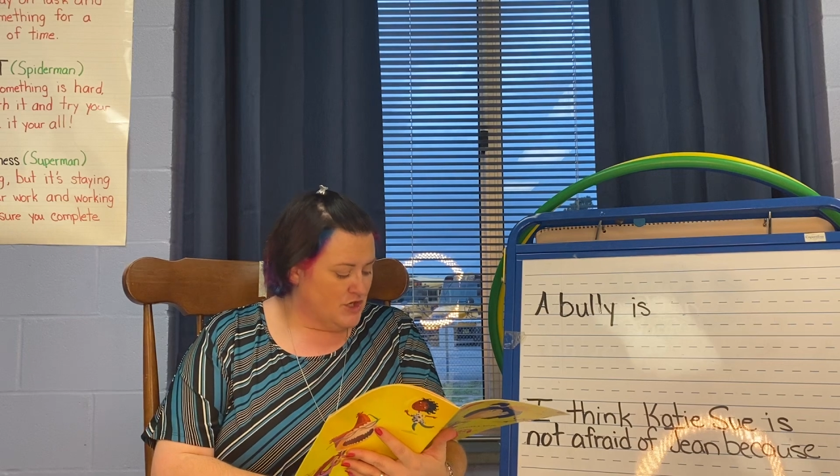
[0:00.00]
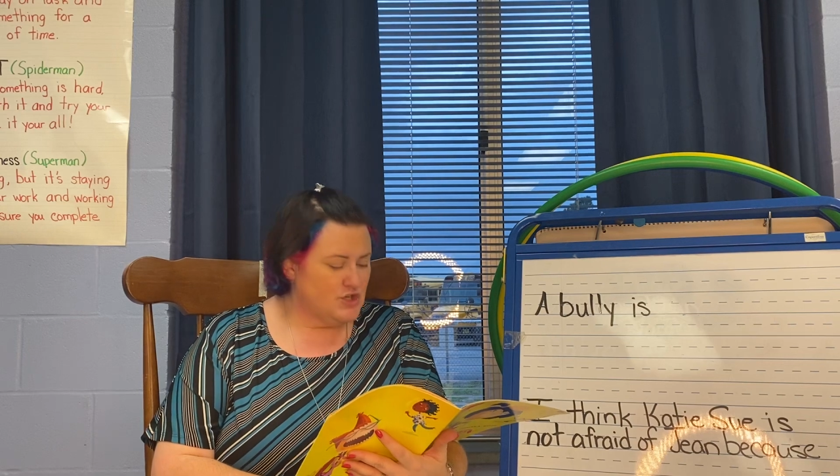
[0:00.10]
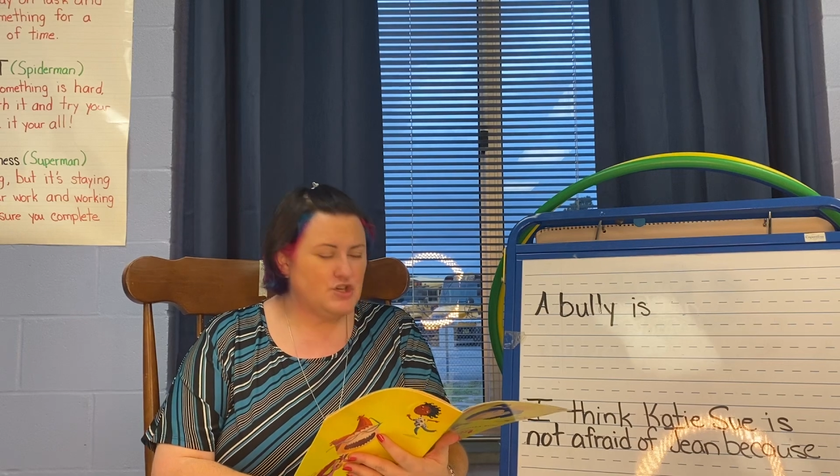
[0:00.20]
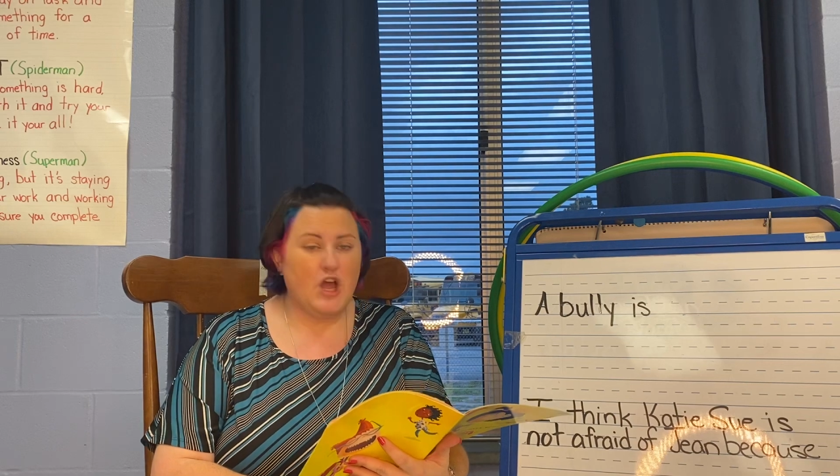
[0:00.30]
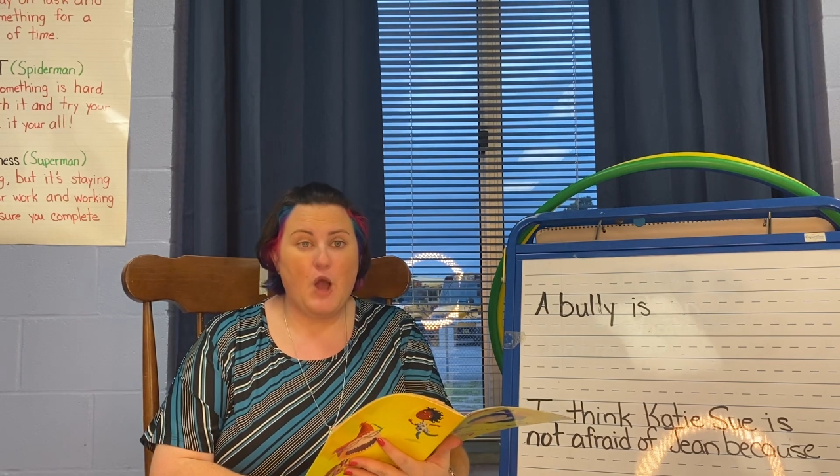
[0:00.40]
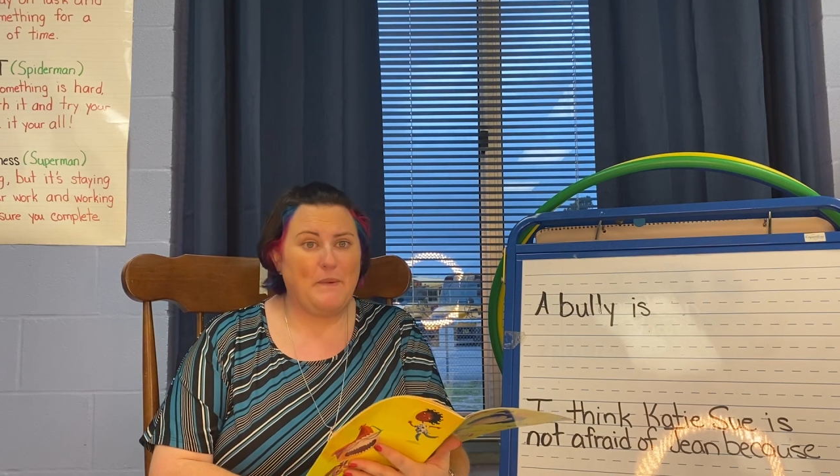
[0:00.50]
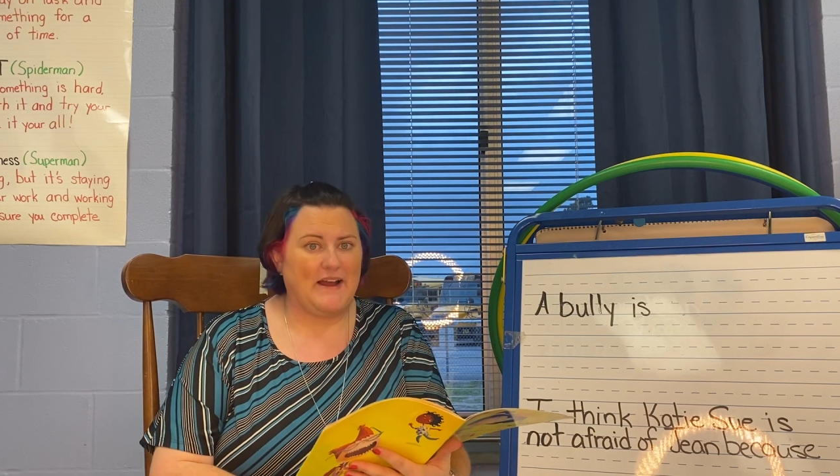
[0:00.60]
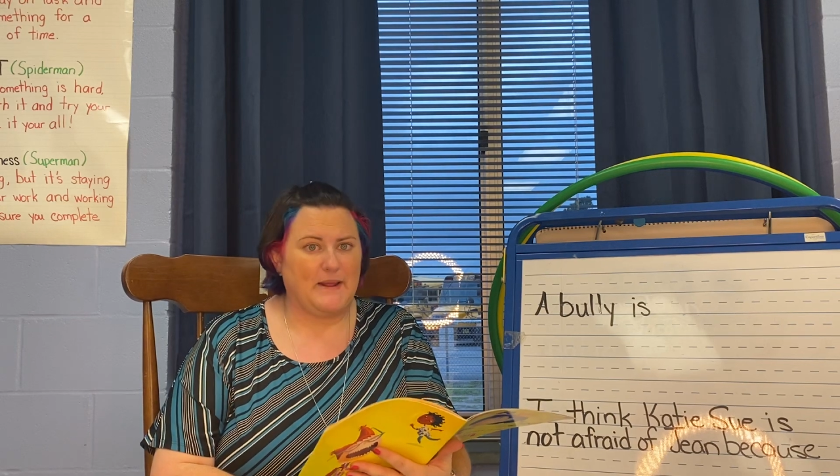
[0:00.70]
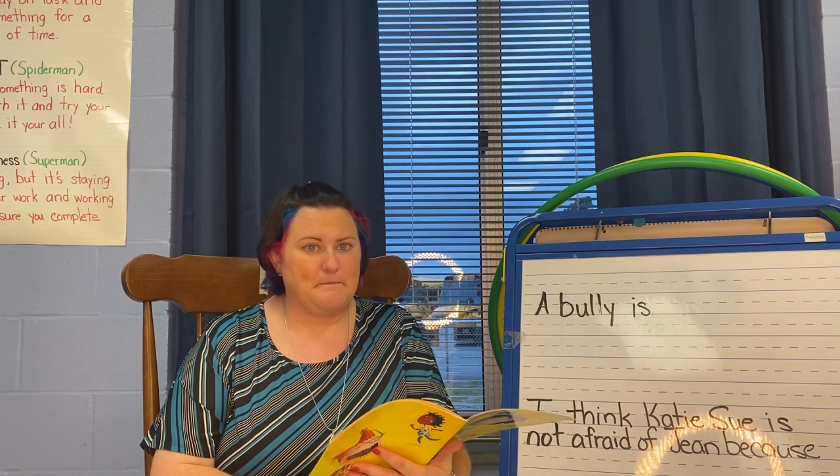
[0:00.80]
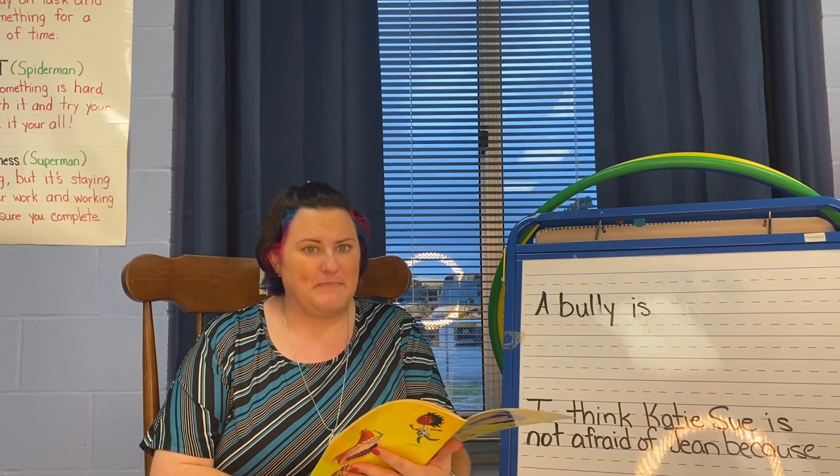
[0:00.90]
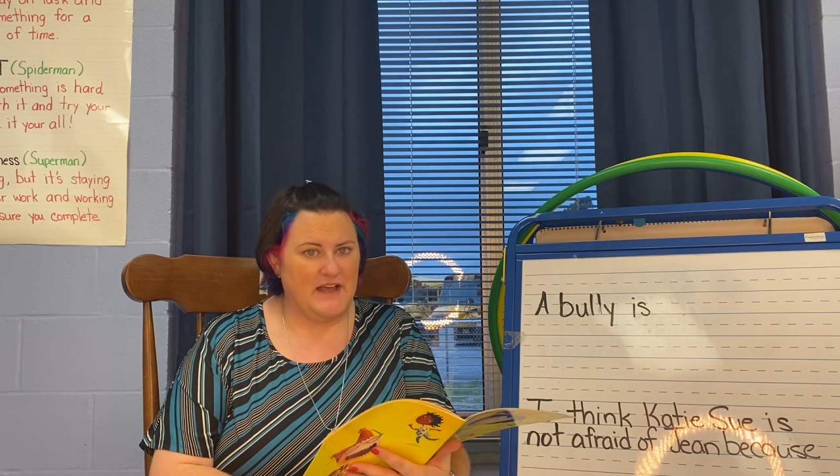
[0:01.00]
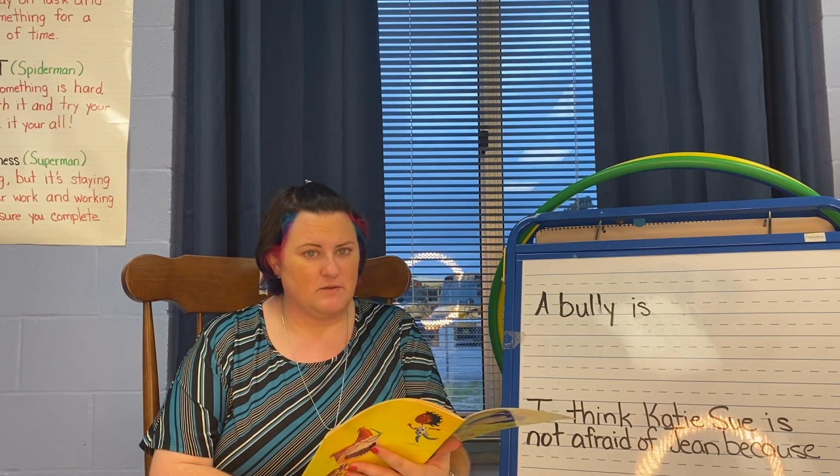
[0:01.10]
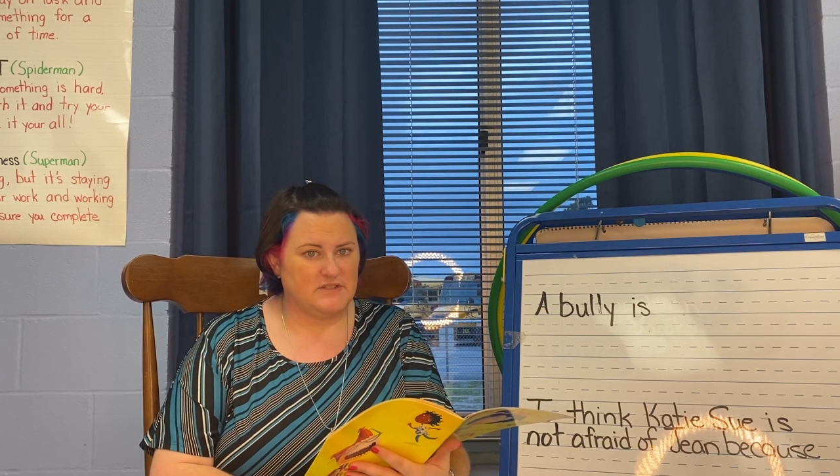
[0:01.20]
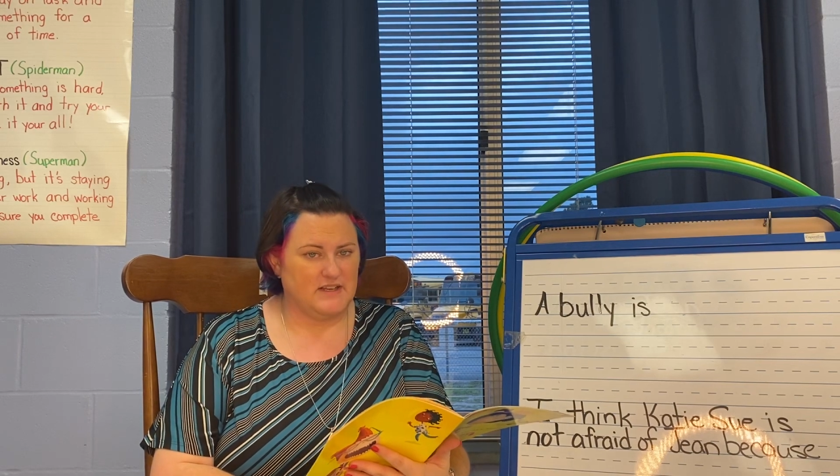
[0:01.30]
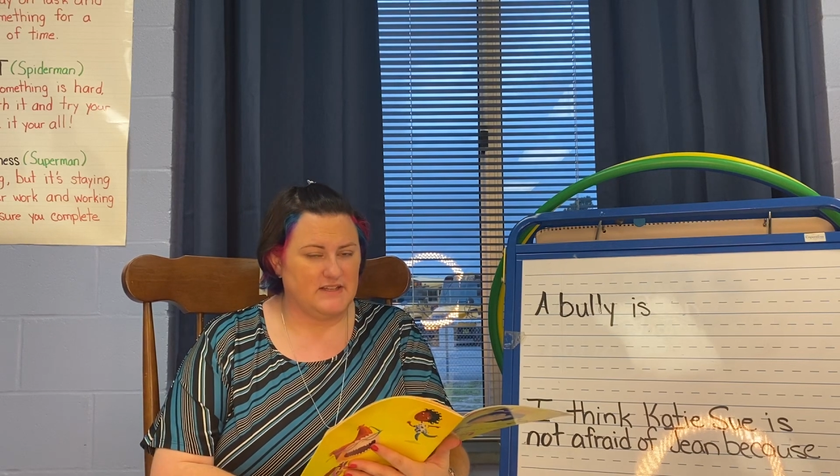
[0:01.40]
Nobody
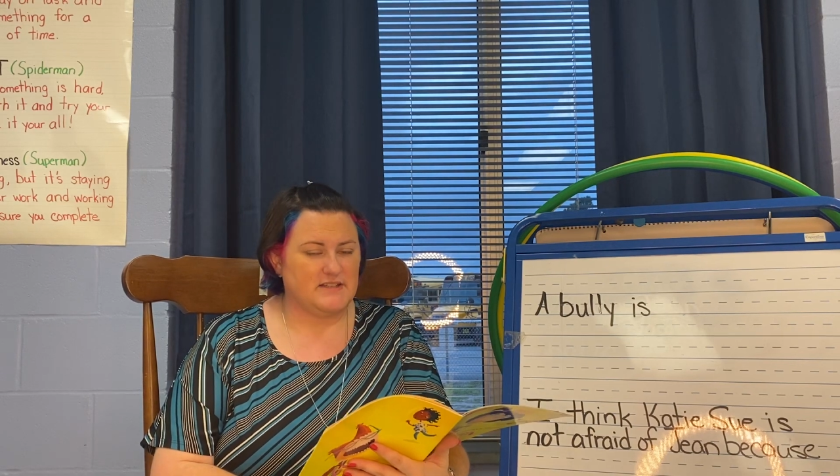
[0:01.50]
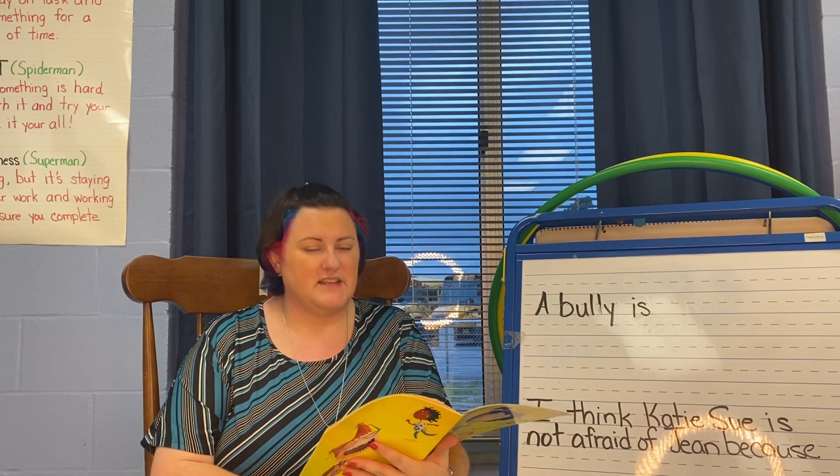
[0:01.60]
bounces